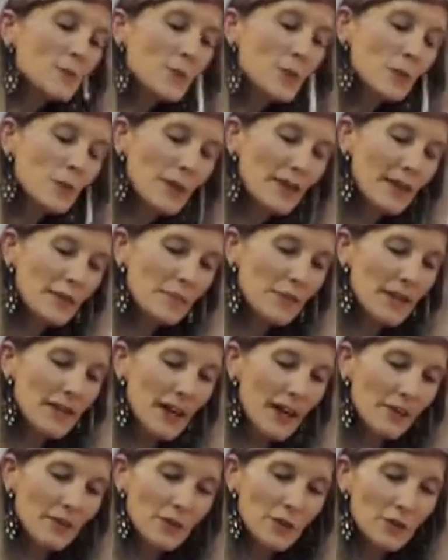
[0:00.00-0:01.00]
when we can meet
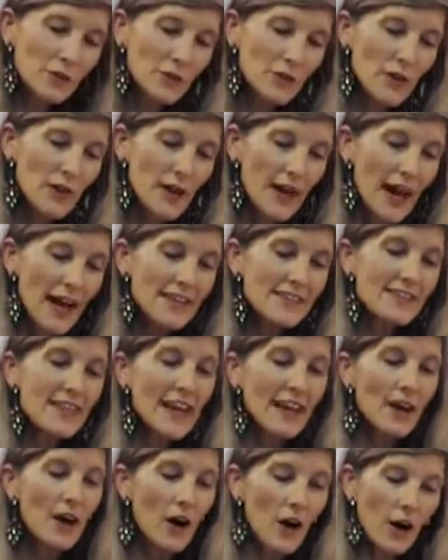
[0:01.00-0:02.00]
others as
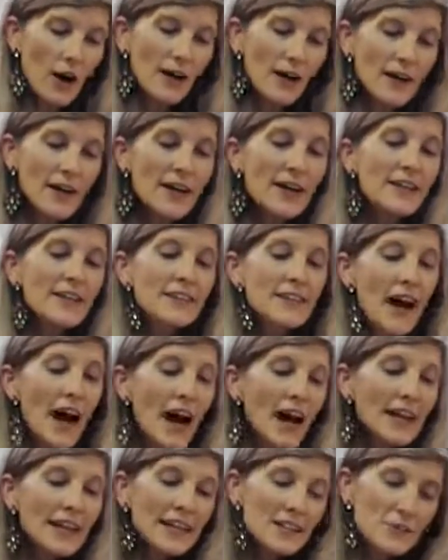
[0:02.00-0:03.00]
they are,
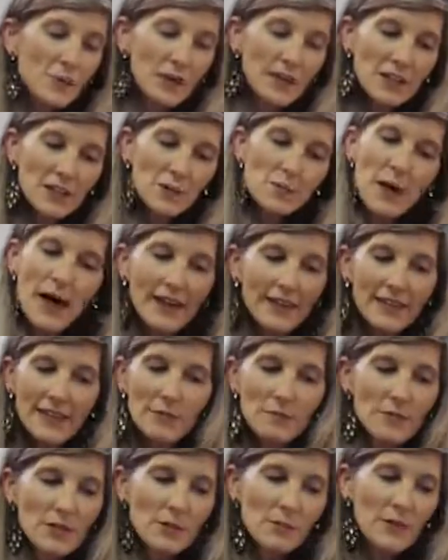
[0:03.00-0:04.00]
not as we expect
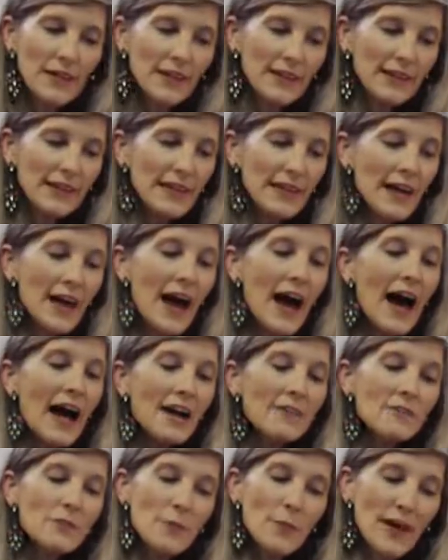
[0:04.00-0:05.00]
them to be. I
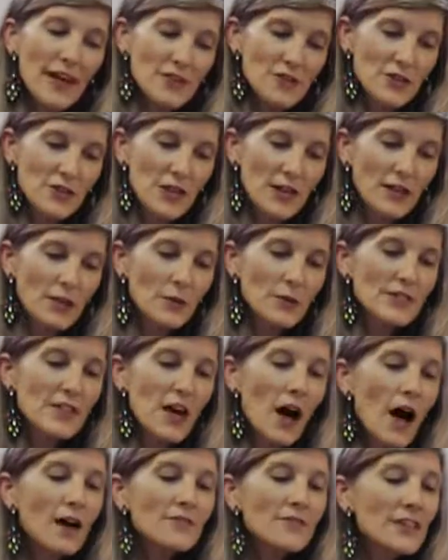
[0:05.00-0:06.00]
have a patient who is
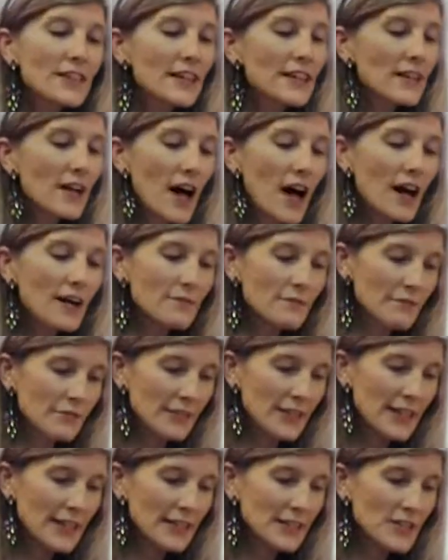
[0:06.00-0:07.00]
often in
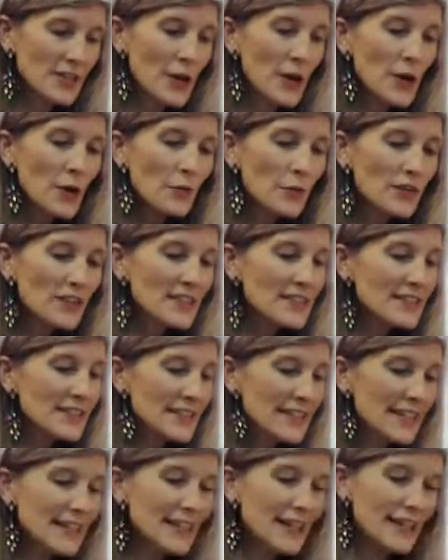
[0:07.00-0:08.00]
conflict with his
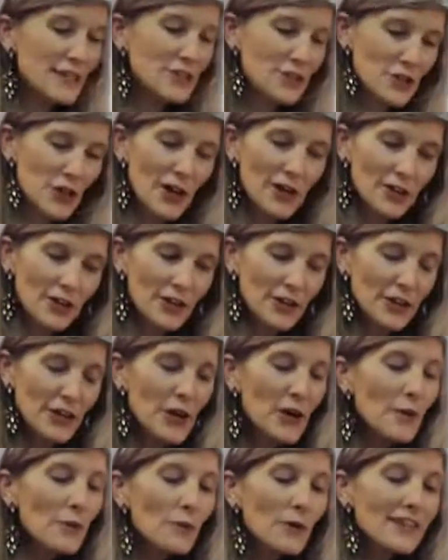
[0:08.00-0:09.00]
teenage daughter.
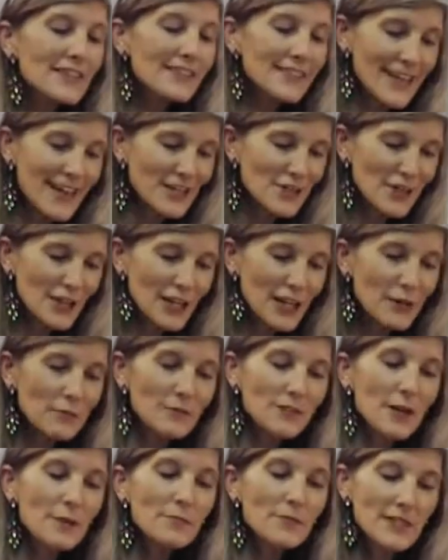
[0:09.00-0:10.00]
One session, he
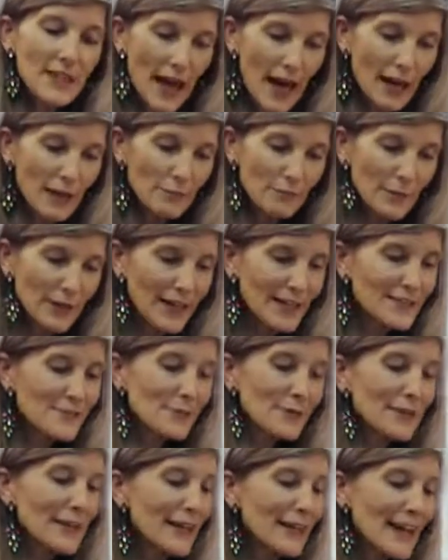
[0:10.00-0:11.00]
was upset because
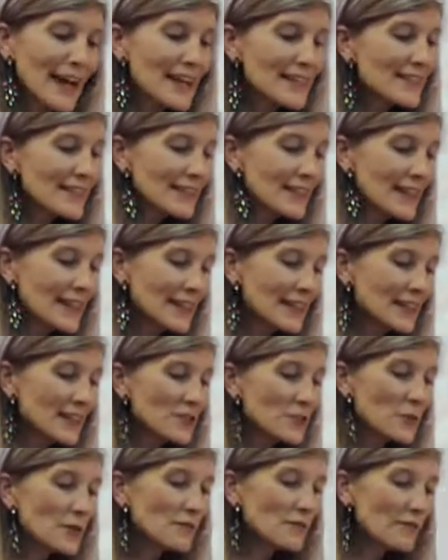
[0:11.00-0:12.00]
when they'd escalated
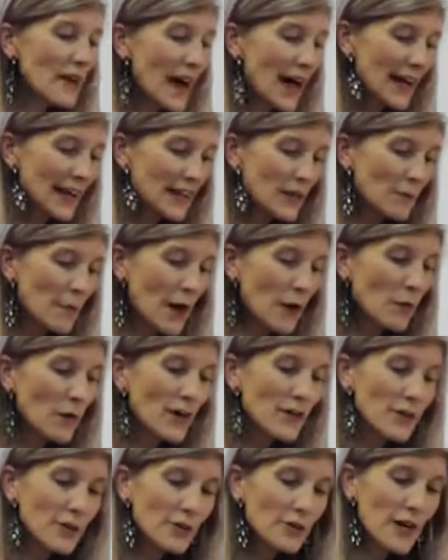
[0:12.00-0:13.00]
into a fight about
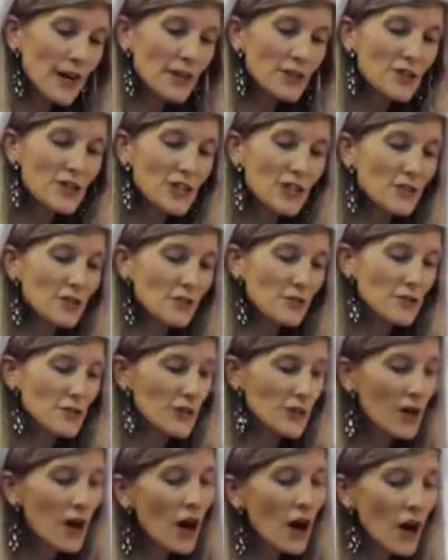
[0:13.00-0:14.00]
whether or not she could use the
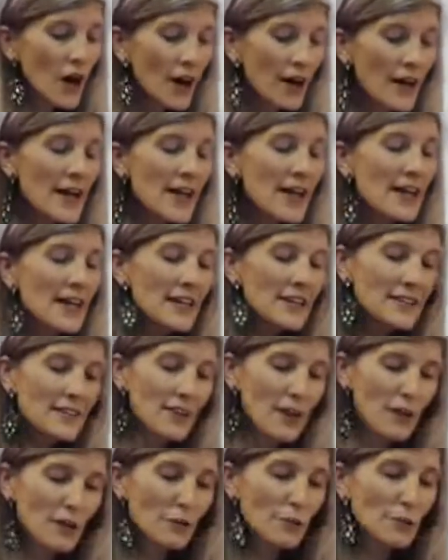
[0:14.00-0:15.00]
car, his
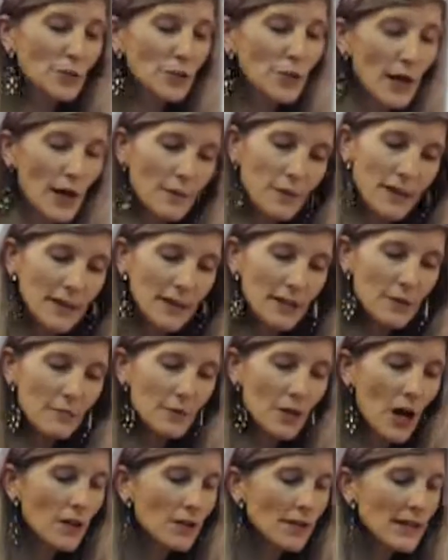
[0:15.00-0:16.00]
daughter blew up at him,
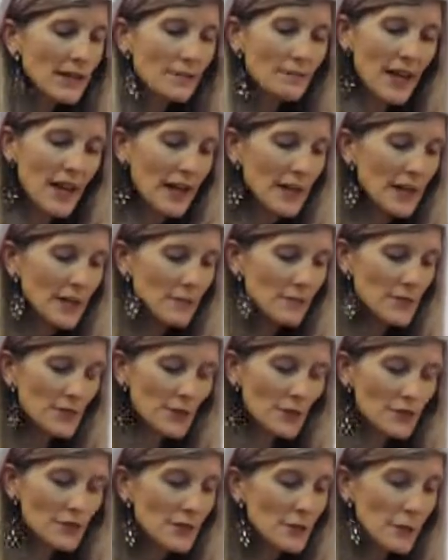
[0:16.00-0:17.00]
calling him names and
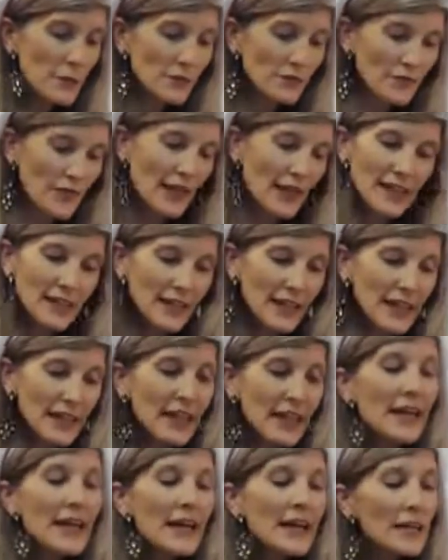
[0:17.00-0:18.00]
using
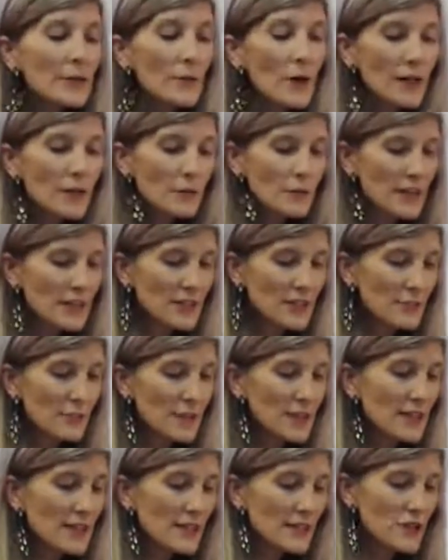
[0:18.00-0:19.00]
profanity. He wanted me to
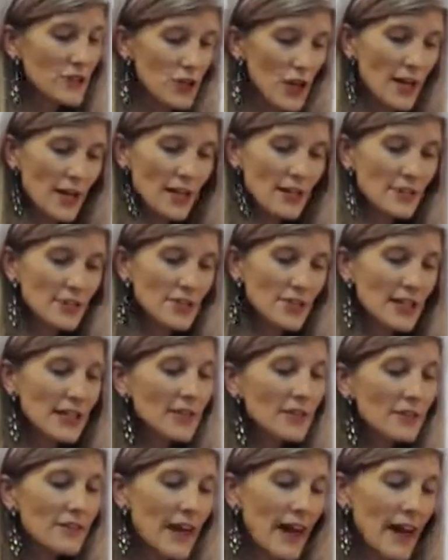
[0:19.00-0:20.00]
be the judge, to
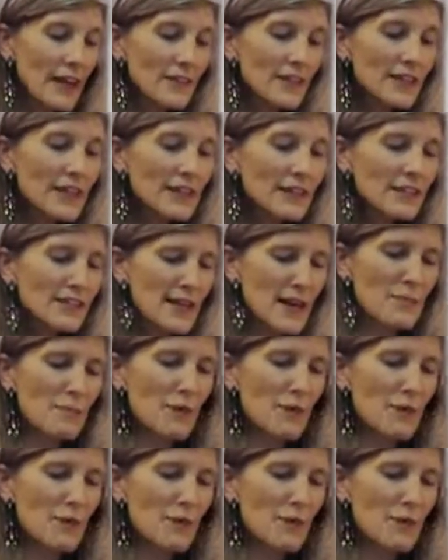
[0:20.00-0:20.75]
hear the evidence and